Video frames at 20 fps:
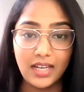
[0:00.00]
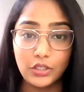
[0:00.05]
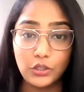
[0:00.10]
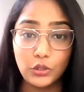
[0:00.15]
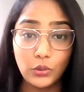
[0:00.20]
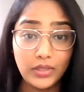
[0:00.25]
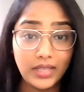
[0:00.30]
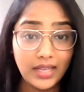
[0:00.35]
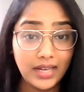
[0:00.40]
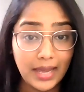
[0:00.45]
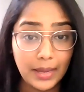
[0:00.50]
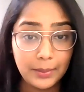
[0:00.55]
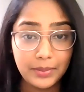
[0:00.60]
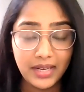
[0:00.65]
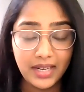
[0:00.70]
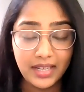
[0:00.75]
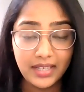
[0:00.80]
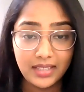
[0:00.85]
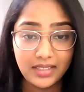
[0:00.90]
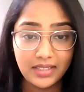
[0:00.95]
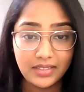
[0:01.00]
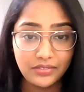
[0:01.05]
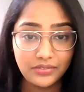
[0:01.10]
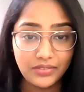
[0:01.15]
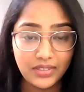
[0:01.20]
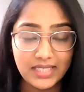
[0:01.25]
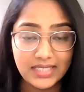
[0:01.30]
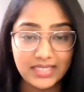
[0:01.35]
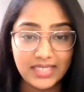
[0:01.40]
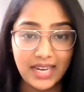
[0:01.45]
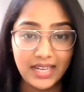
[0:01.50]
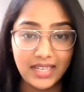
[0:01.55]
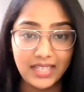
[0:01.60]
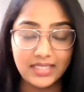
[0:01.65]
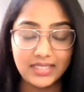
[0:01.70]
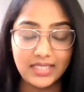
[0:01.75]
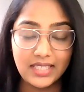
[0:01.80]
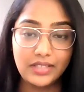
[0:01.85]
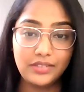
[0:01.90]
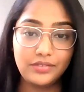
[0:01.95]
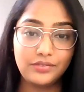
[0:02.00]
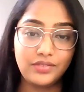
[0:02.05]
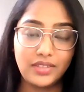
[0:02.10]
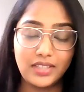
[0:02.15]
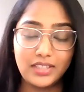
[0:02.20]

Don't elaborate at the first hand itself.